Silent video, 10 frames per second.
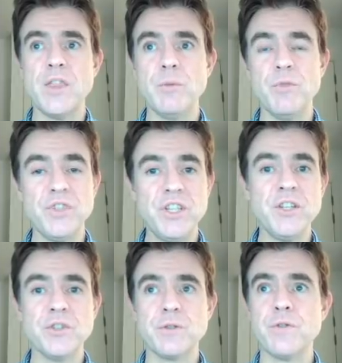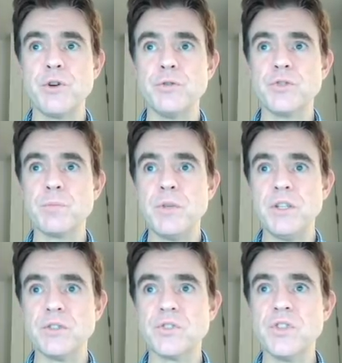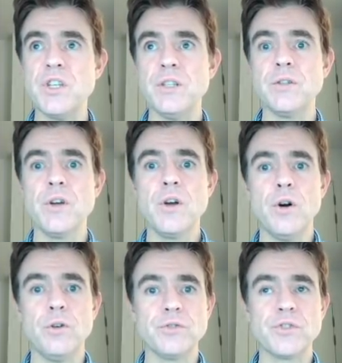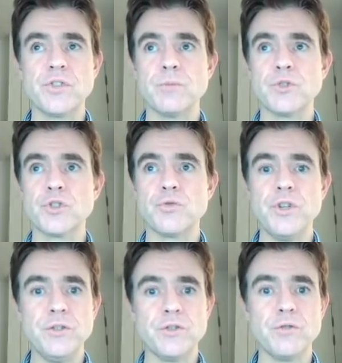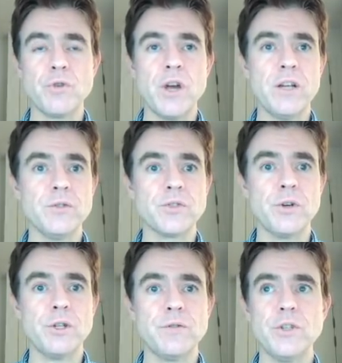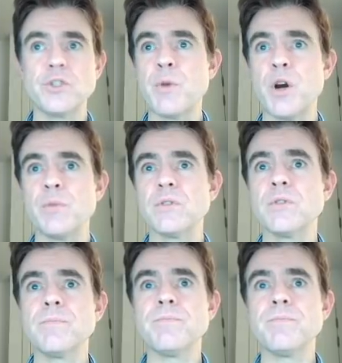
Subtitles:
then with the interference being seen on some screen to the right-hand side of the experiment.